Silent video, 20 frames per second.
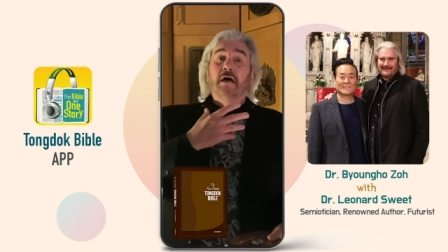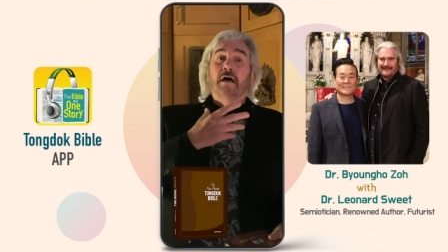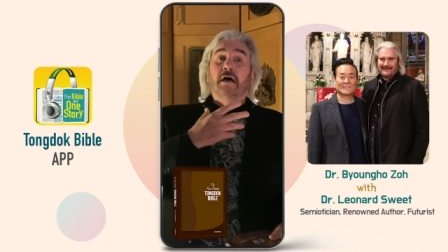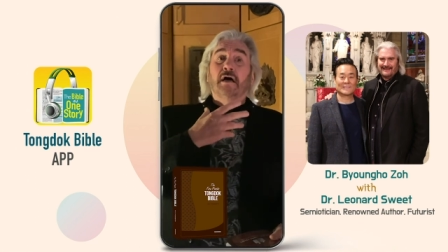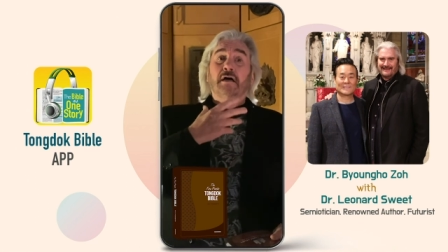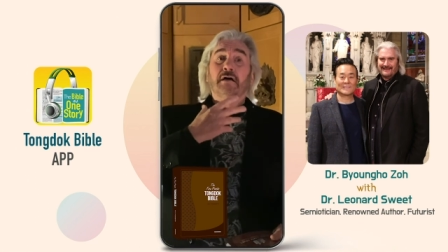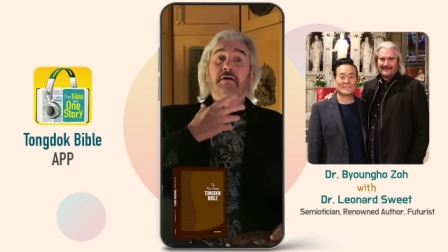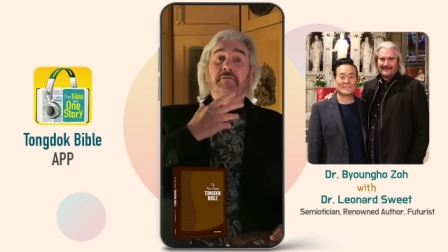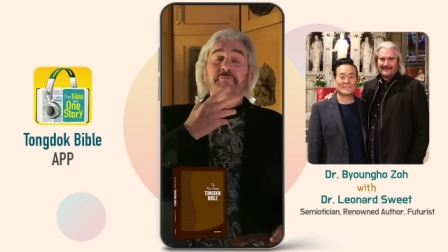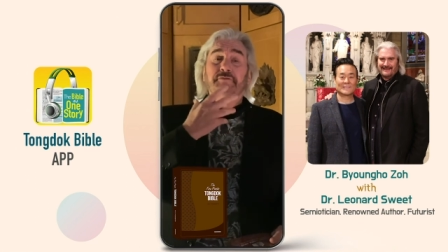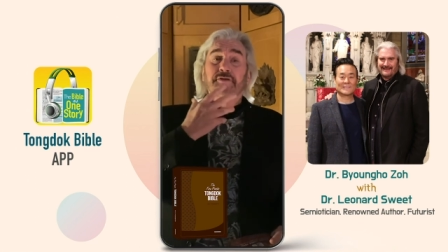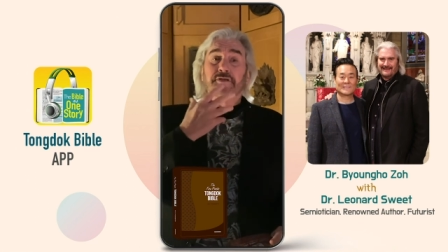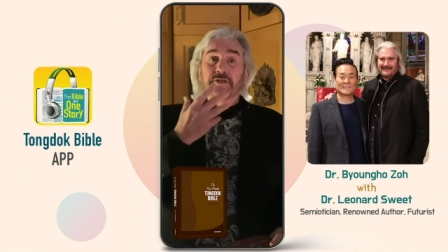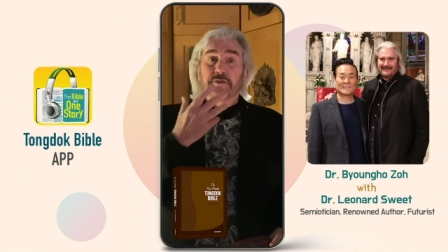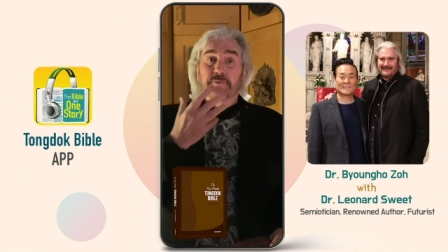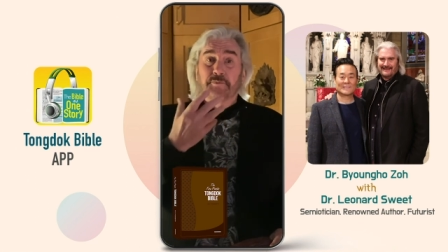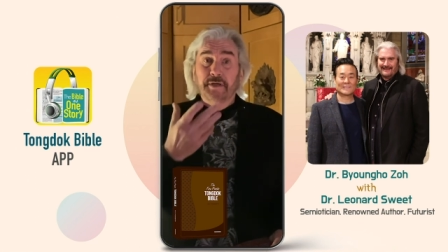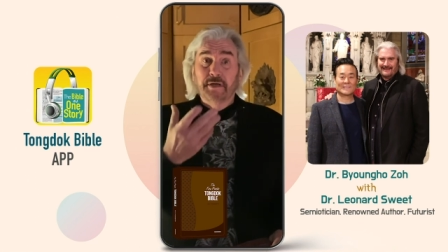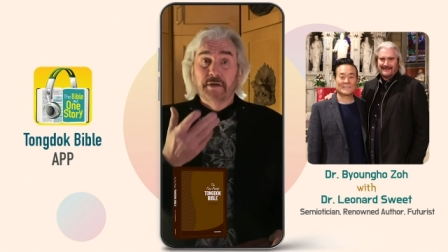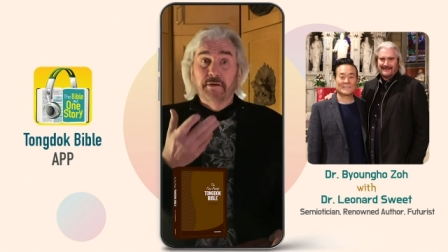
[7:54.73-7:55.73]
of the
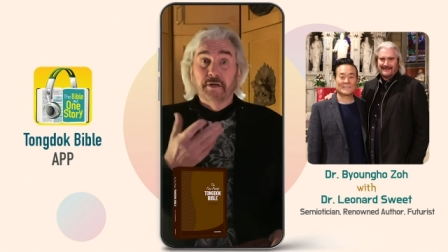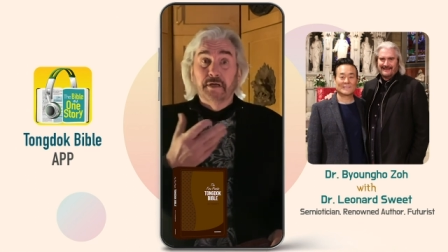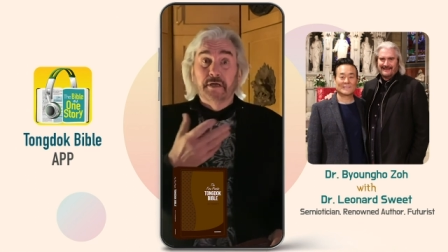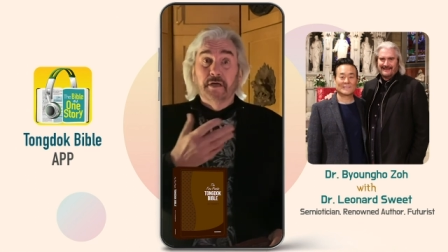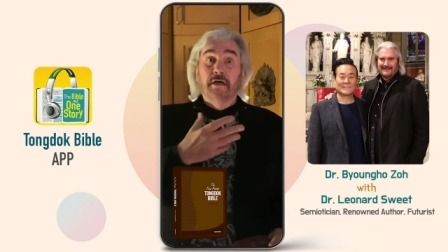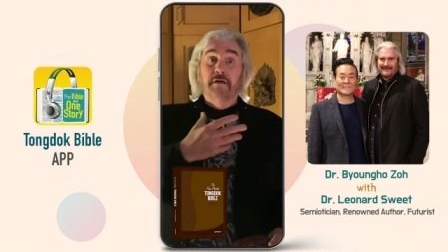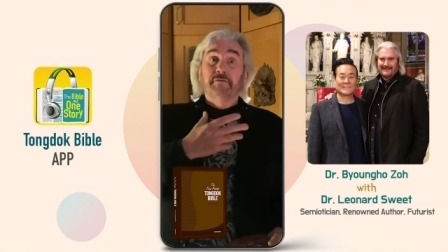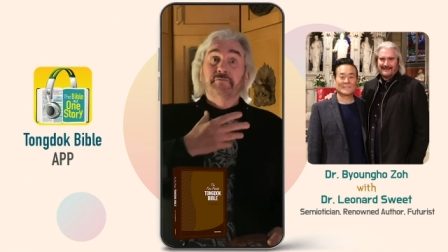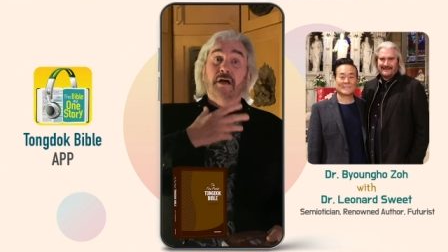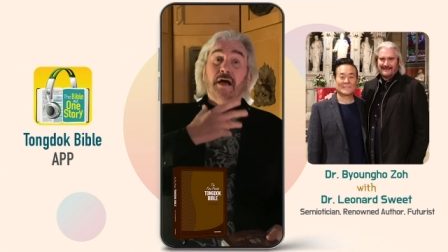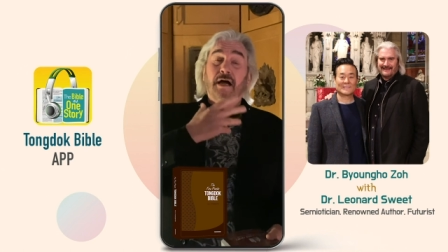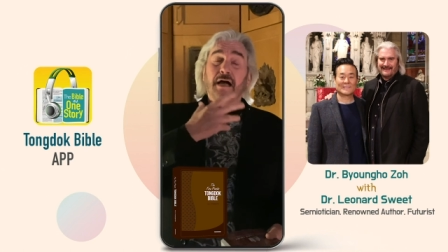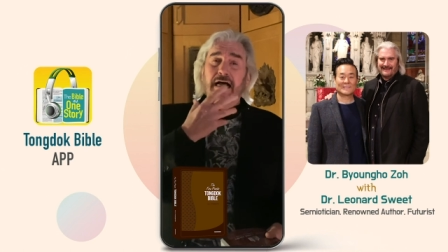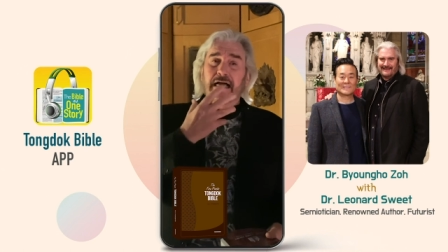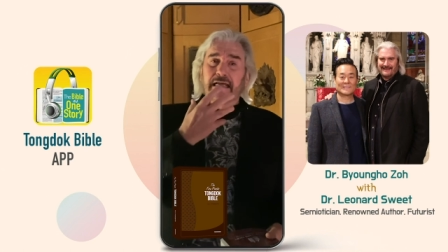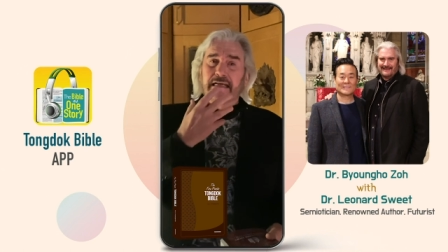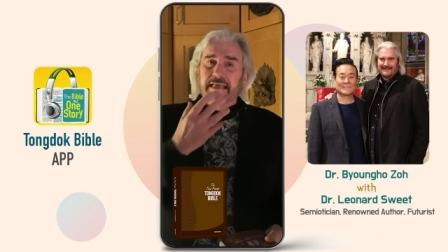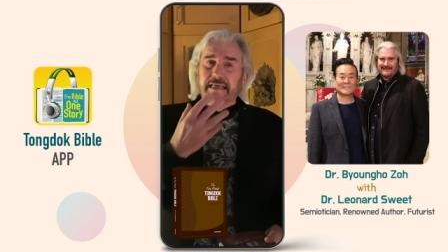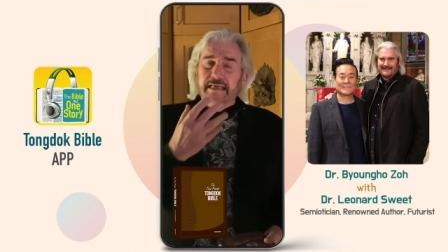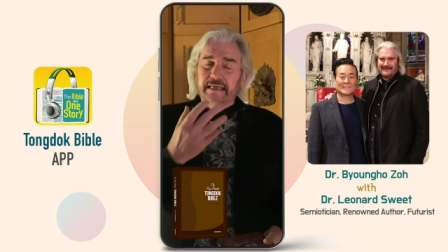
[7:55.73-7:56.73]
Spirit of
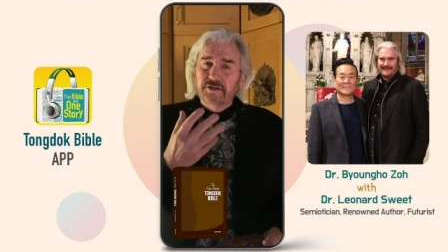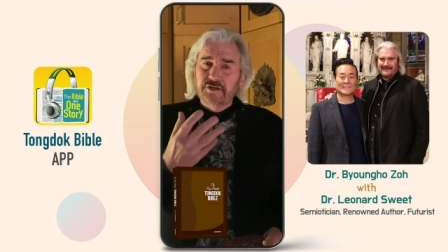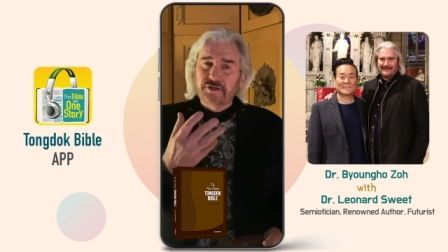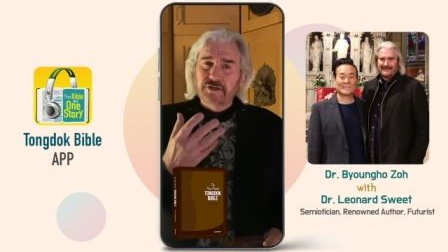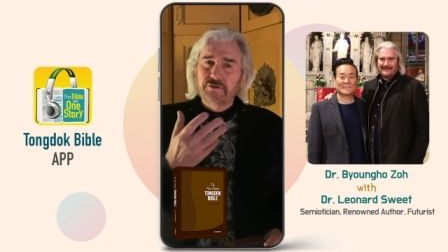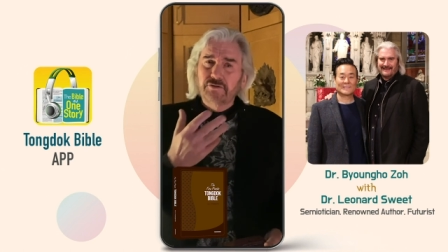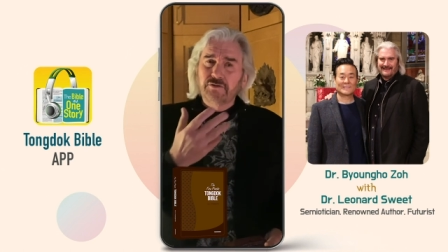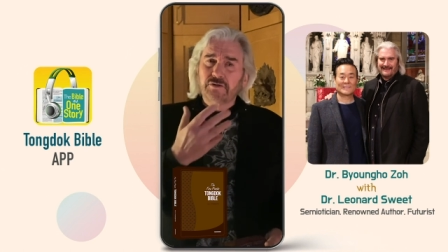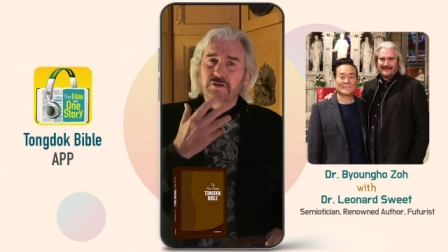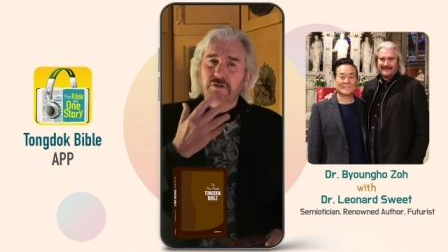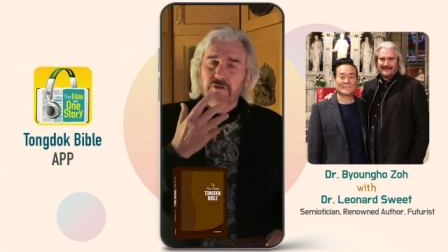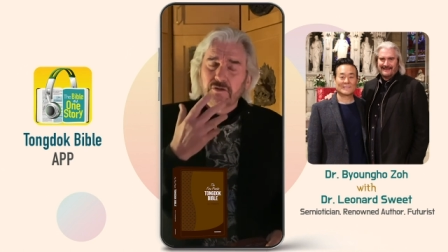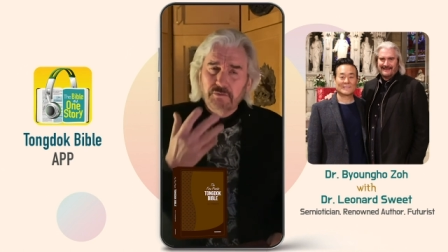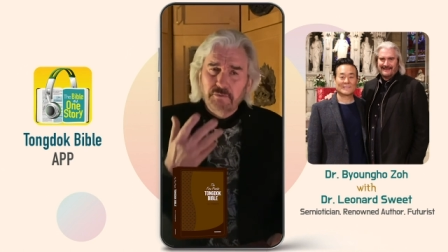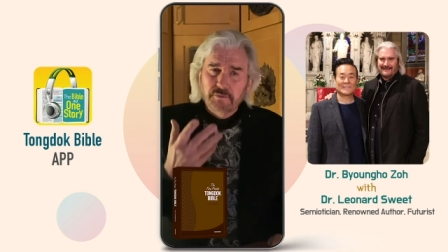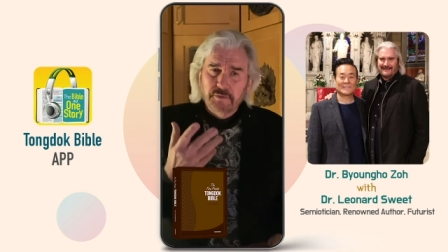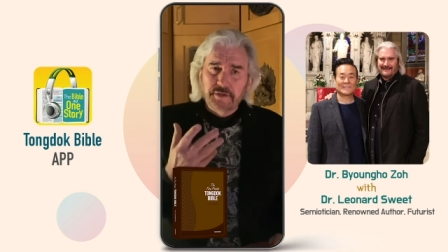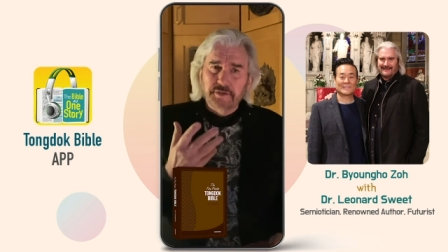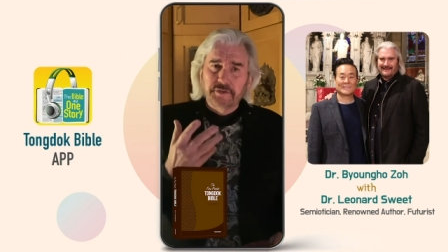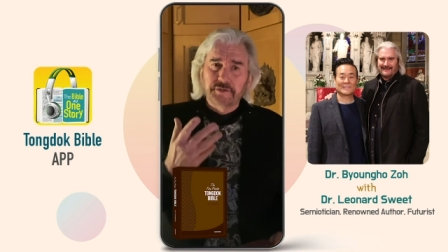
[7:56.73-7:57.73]
God into
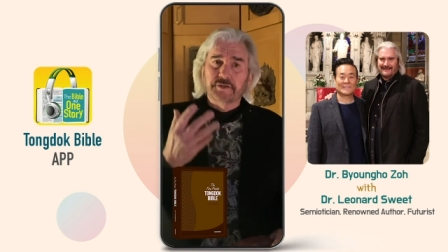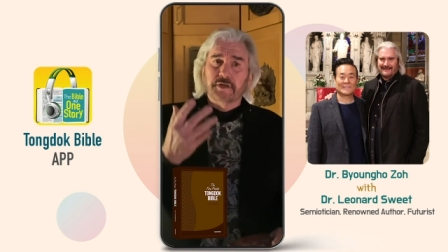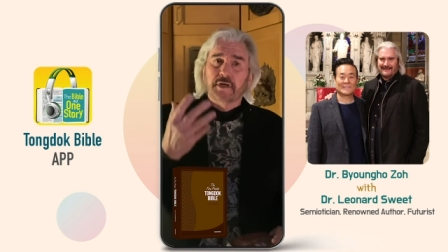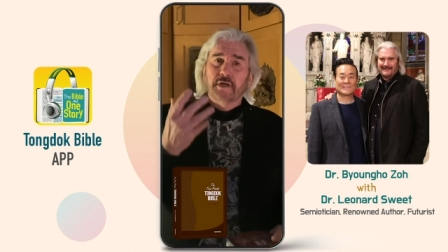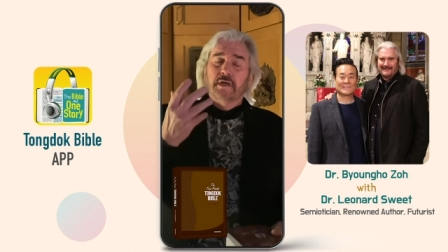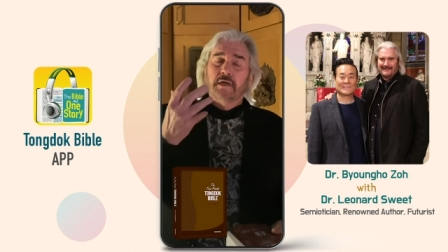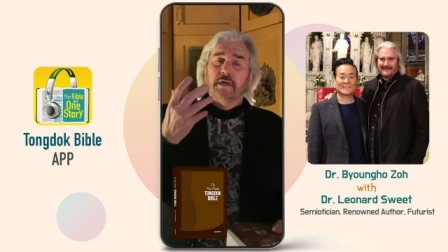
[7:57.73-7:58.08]
humans